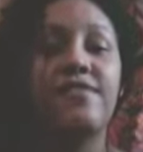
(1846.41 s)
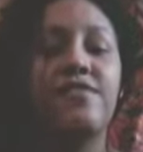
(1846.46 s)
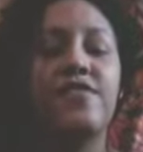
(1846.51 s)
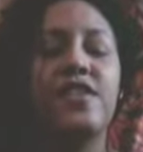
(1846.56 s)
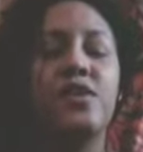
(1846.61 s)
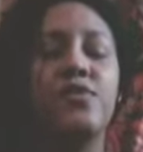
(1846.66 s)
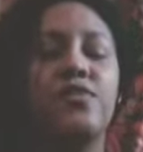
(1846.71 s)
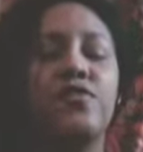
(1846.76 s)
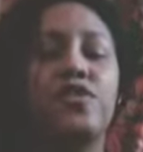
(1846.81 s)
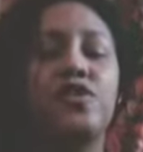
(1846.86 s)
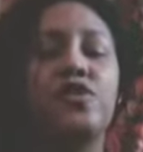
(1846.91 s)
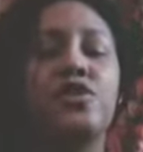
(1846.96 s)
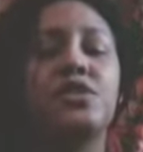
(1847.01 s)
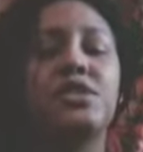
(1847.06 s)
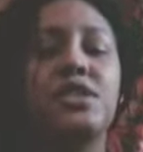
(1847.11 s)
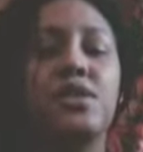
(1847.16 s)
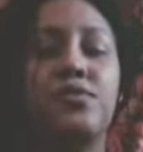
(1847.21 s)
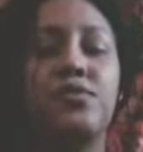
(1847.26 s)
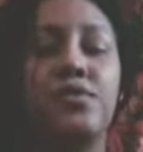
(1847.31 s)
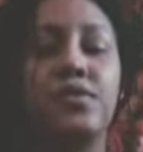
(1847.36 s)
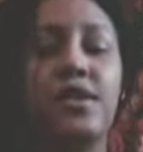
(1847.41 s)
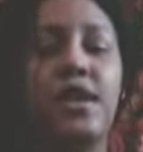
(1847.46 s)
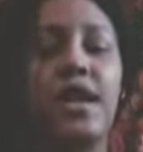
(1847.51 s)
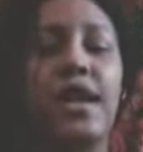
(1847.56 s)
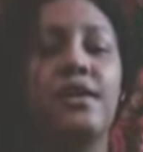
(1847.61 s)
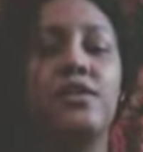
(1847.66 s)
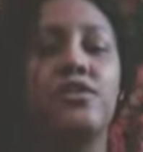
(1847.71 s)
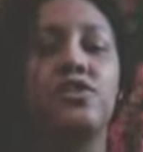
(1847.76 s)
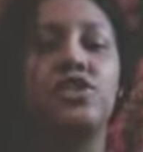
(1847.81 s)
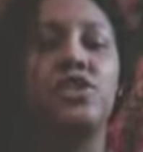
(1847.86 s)
fill yourself with the
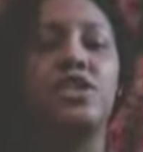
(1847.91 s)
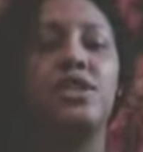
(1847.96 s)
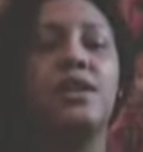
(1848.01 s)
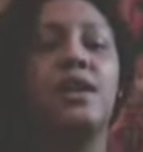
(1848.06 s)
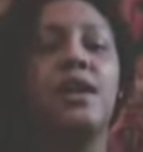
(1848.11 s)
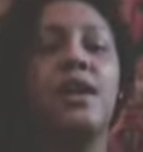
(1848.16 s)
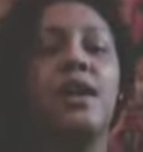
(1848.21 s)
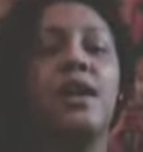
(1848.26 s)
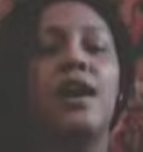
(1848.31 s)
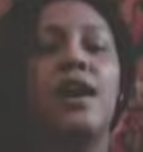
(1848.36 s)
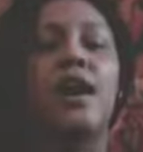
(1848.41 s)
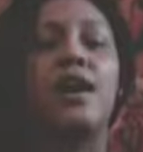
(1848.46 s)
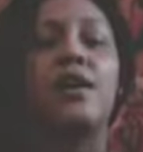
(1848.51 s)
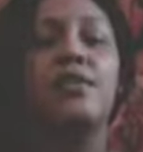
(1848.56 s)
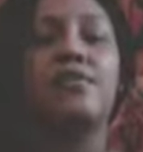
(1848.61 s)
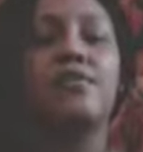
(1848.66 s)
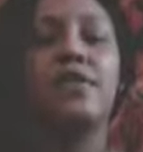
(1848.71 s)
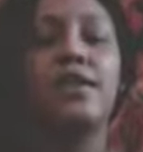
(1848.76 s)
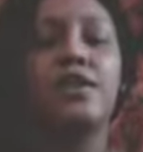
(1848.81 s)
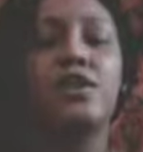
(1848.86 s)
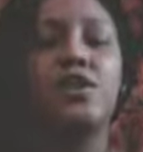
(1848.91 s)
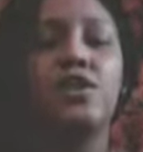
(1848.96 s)
energy of,